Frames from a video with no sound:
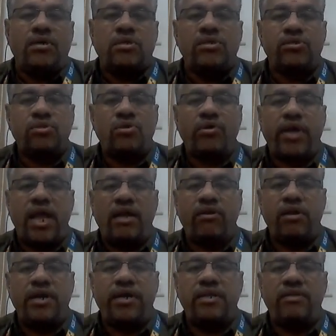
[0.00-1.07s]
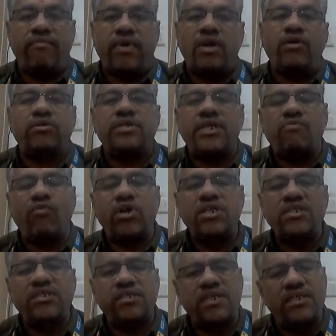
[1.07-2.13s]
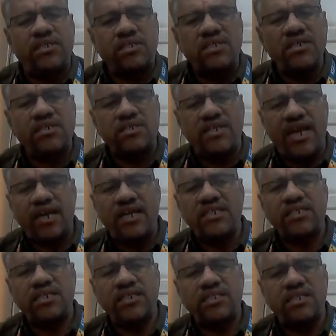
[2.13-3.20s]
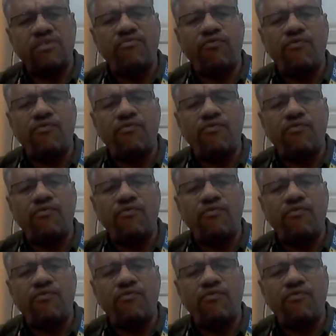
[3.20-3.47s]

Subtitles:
So calculate the value. What is test statistics in